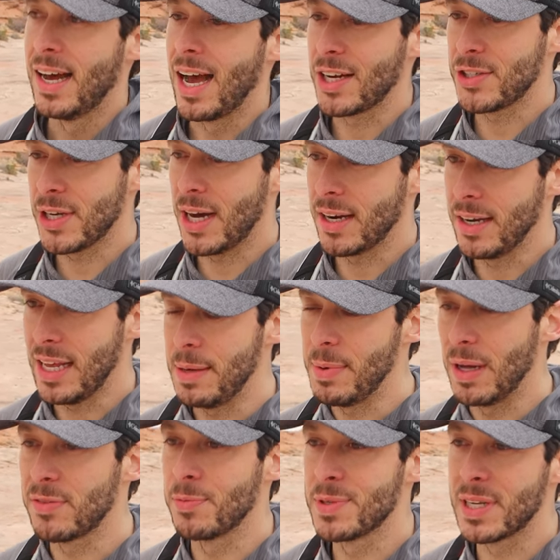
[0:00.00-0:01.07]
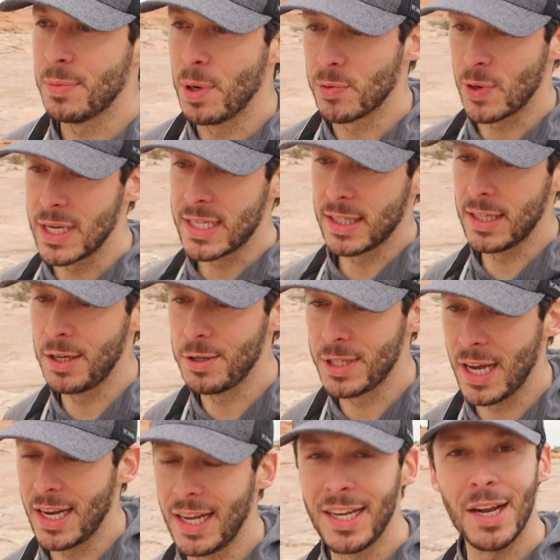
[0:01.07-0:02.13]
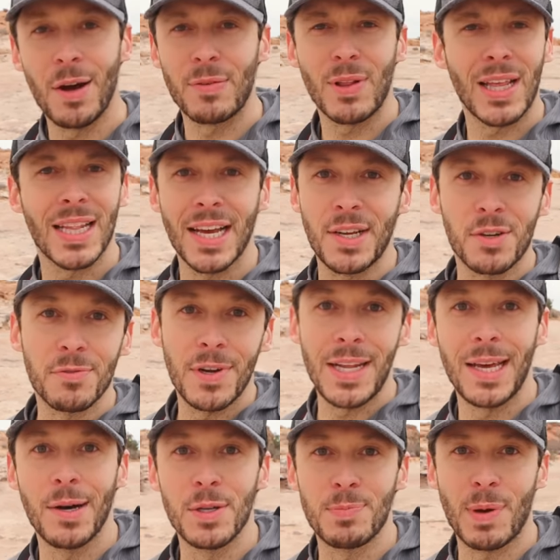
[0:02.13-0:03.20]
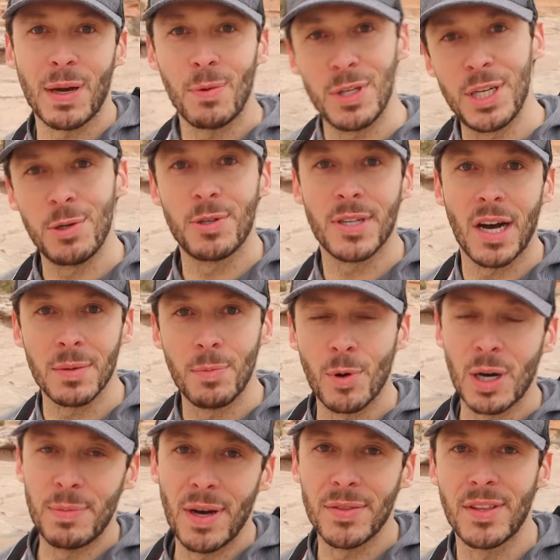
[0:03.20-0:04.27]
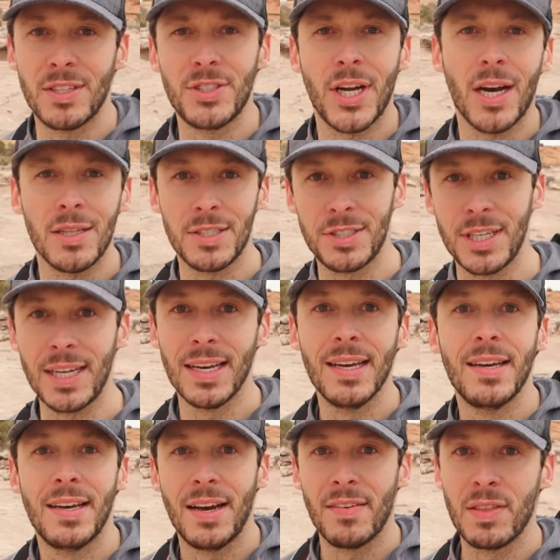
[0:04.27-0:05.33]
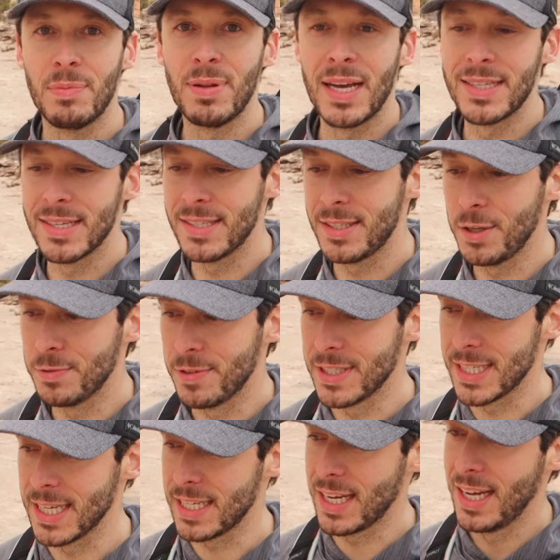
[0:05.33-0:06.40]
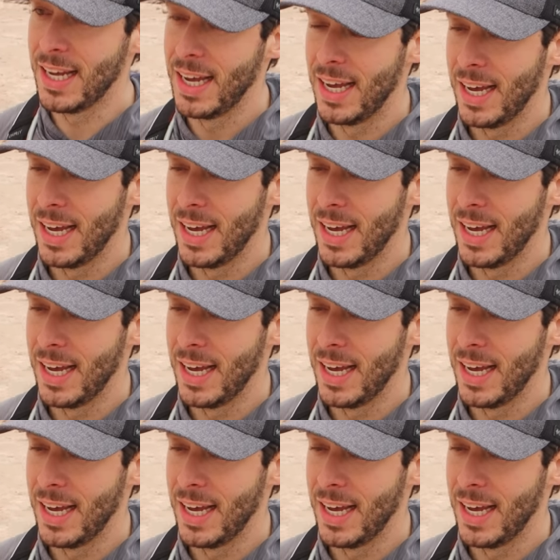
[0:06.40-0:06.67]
I actually got an email from someone recently who said, you know, I really like your videos, but I wish you would talk more about the geology of the places you visit.